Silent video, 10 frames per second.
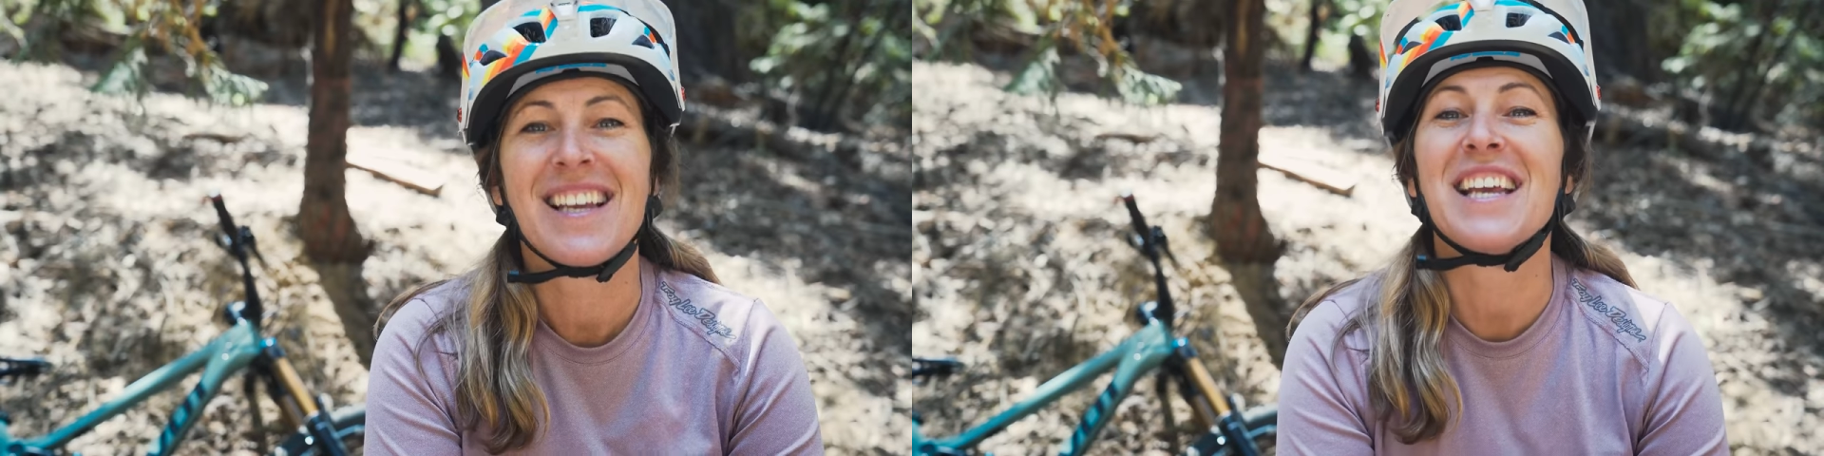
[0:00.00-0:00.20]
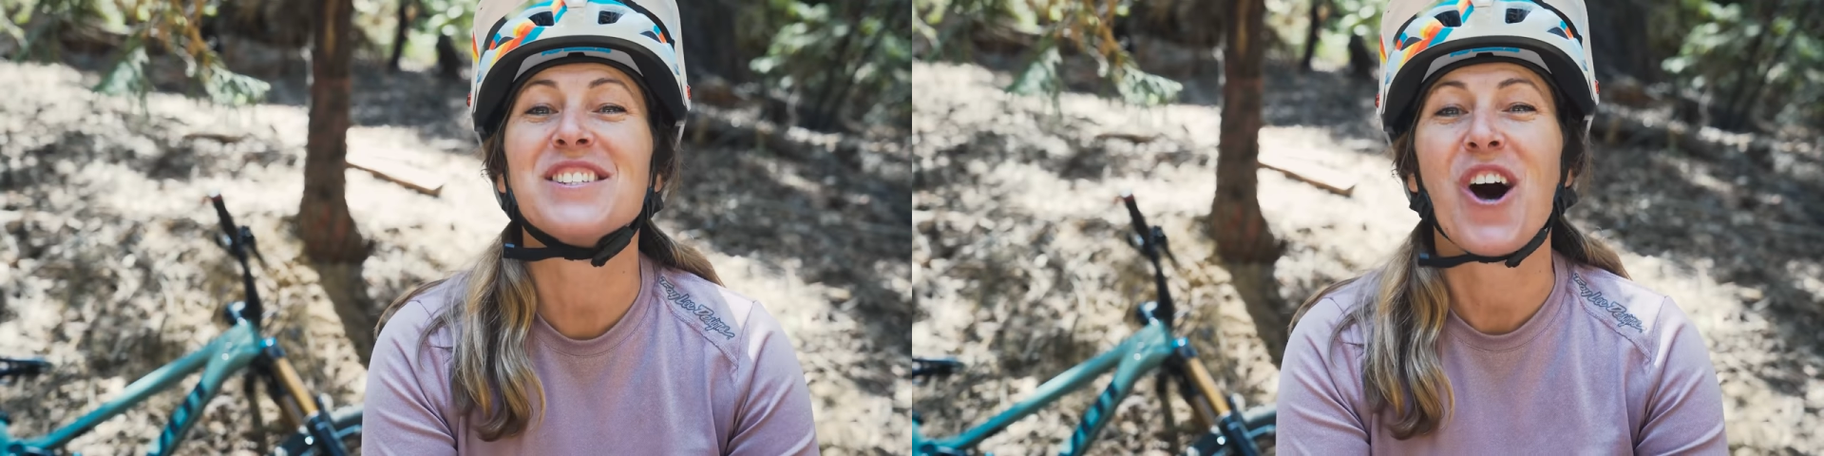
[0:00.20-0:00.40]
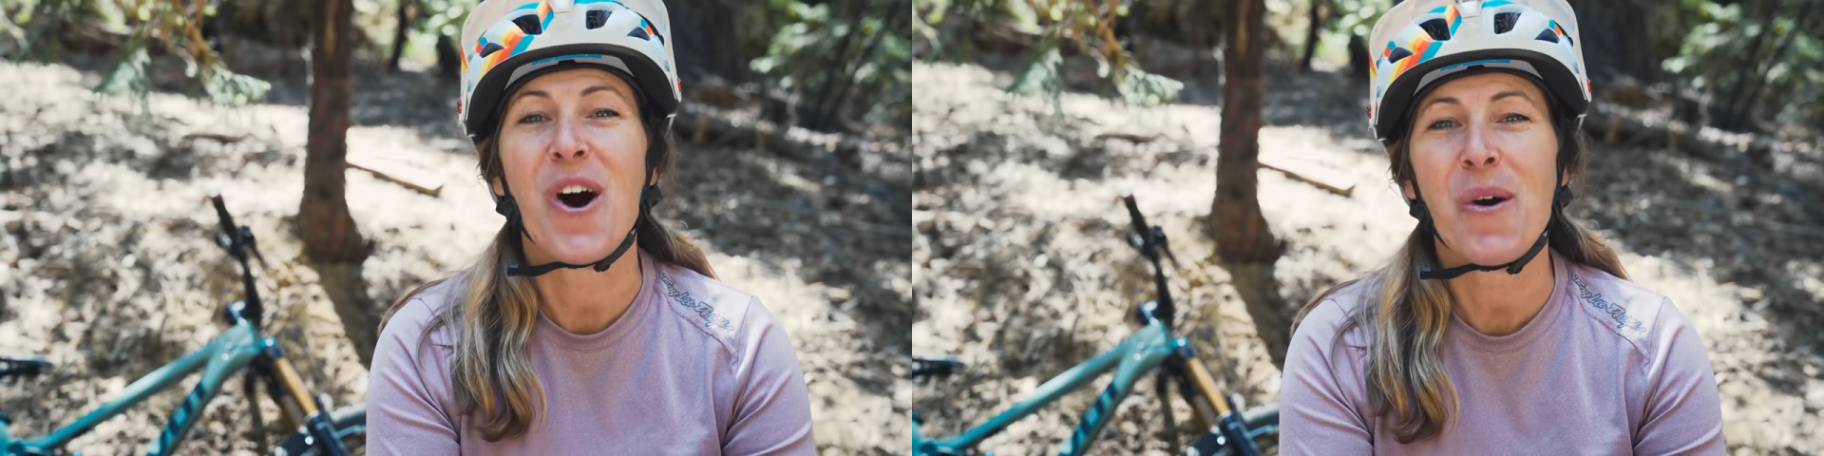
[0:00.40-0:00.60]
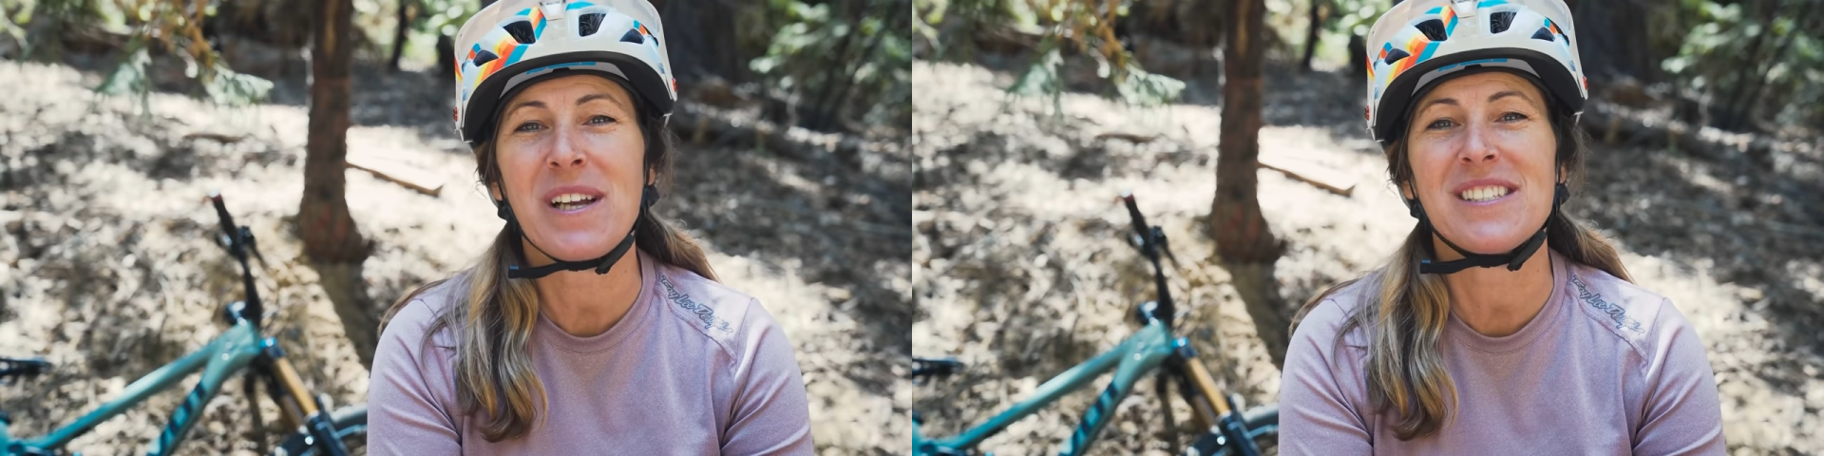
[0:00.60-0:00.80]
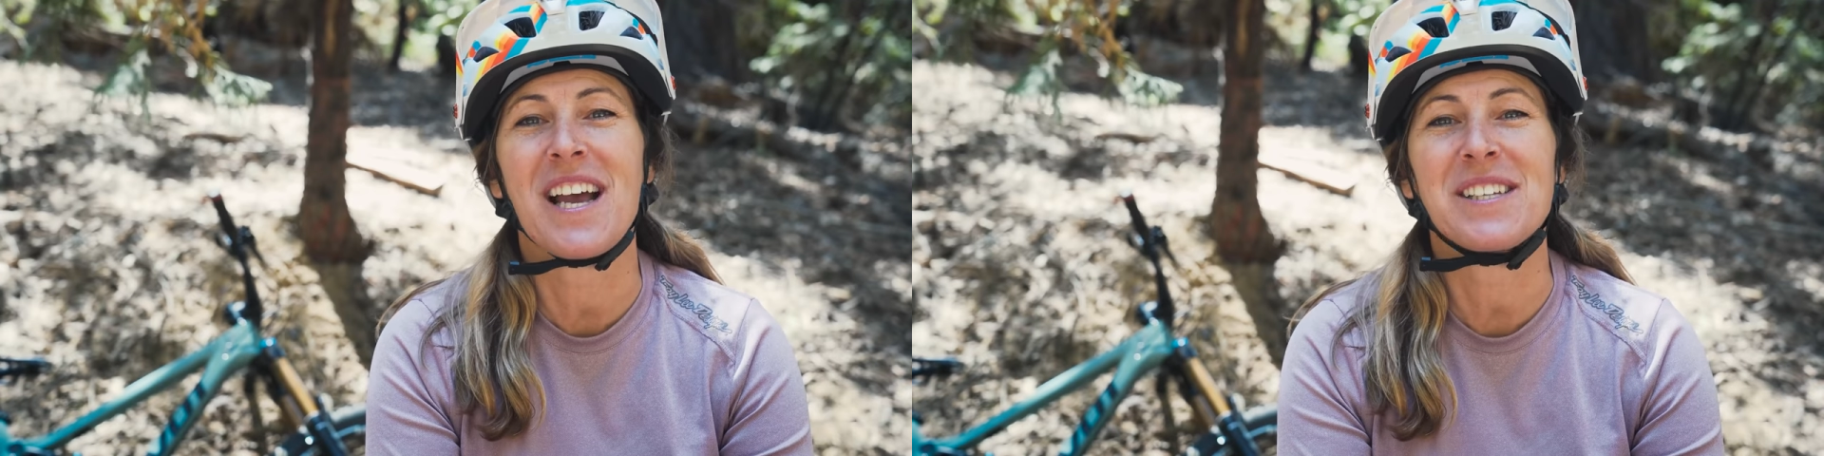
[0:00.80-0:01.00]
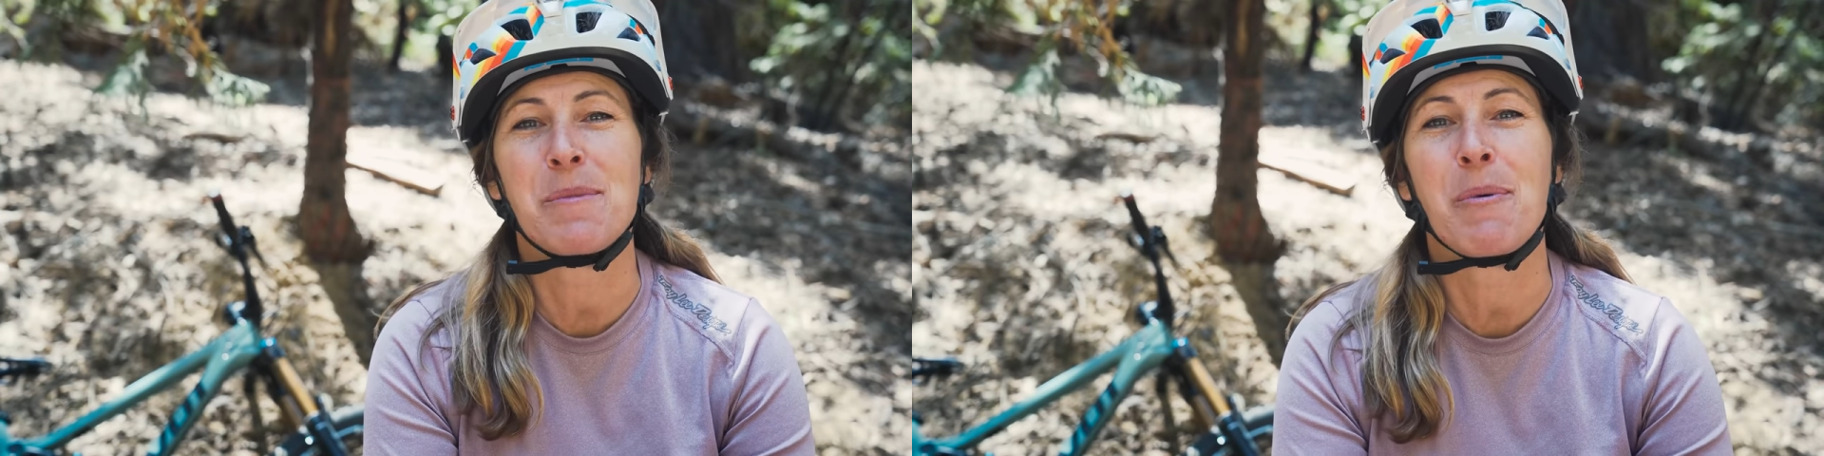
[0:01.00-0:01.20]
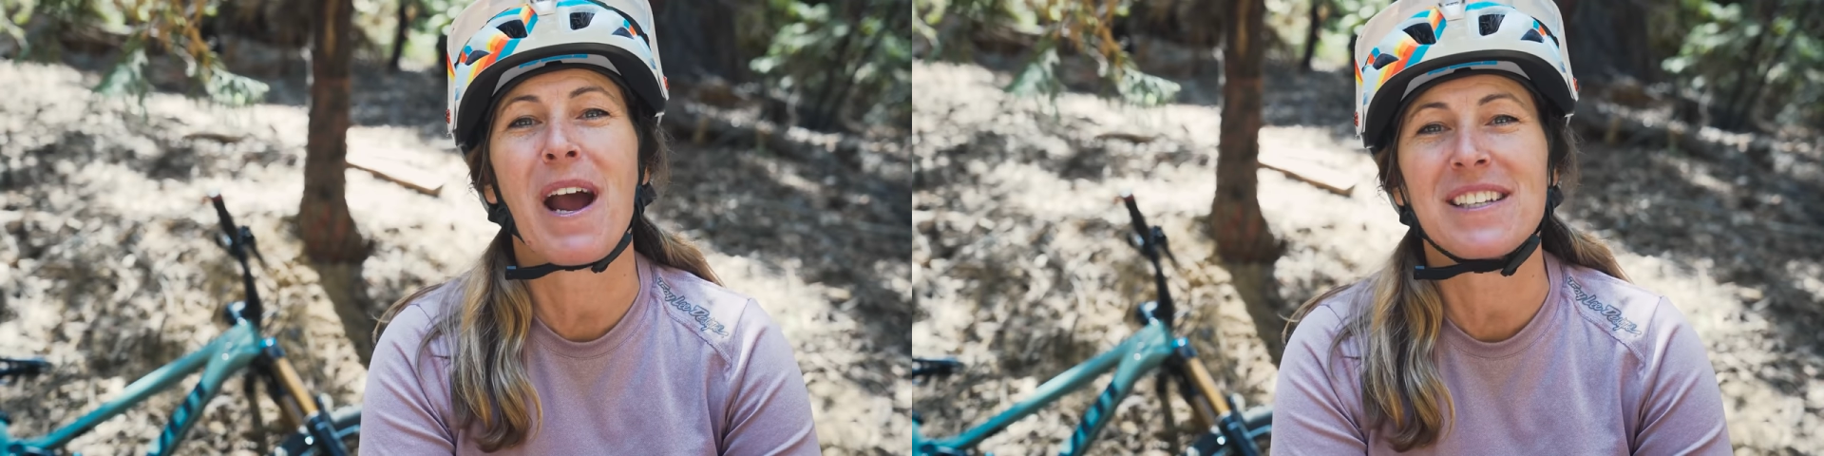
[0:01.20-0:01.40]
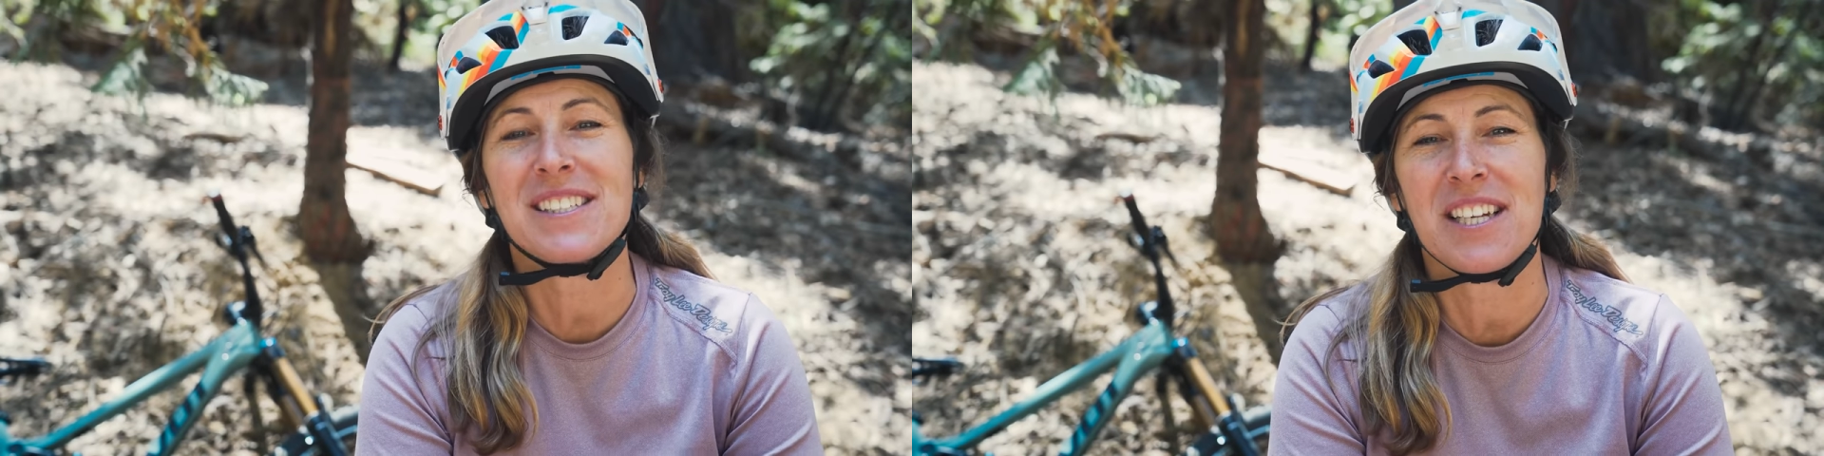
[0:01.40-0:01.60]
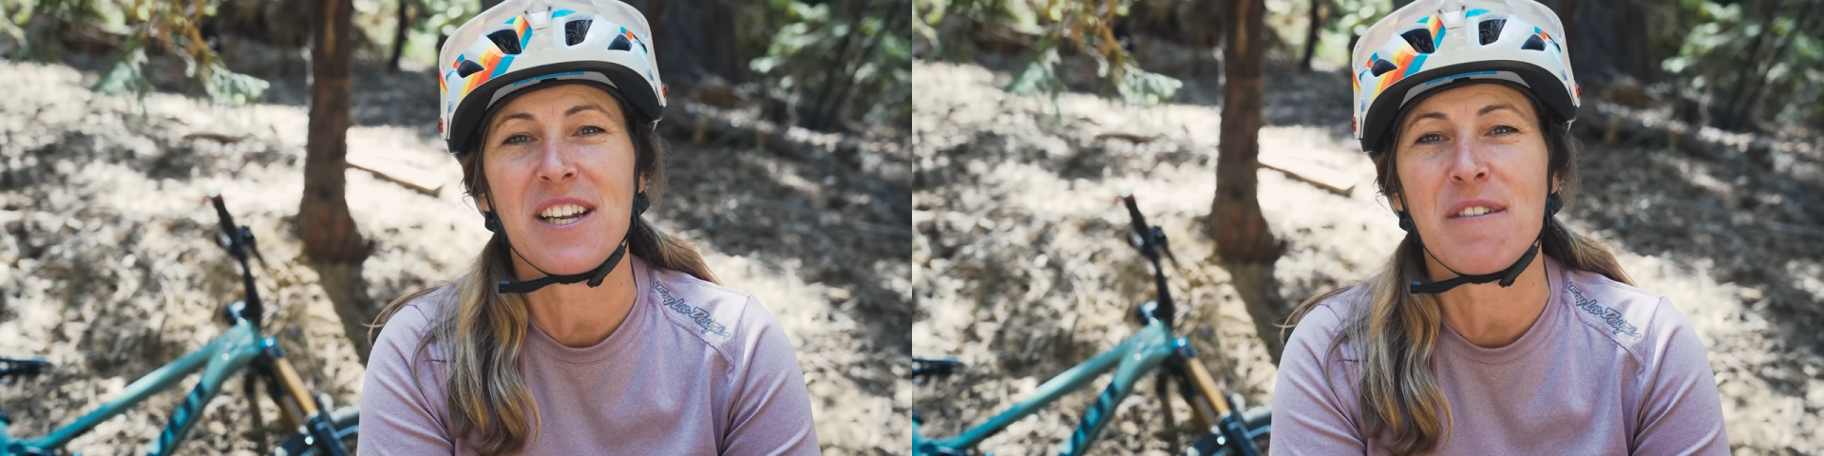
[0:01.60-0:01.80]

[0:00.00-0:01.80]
It's always nice to practice in an